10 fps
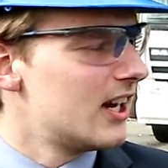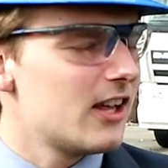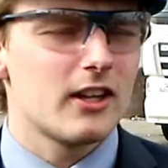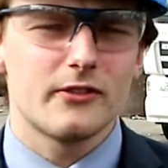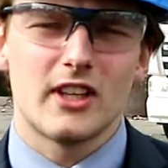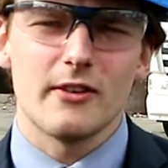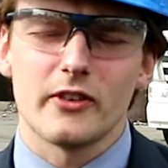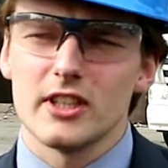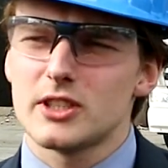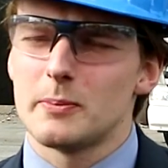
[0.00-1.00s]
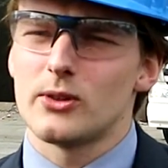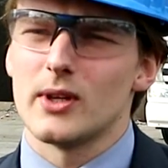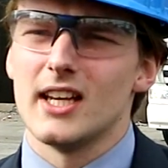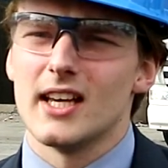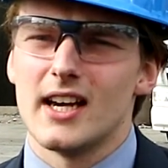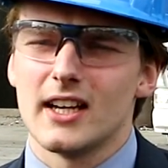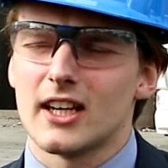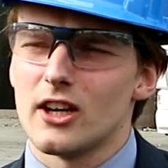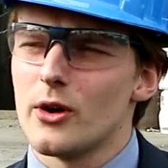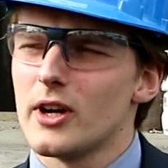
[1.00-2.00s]
lot of difference between the
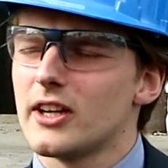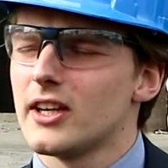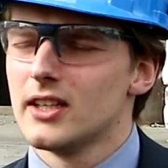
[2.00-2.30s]
caloric,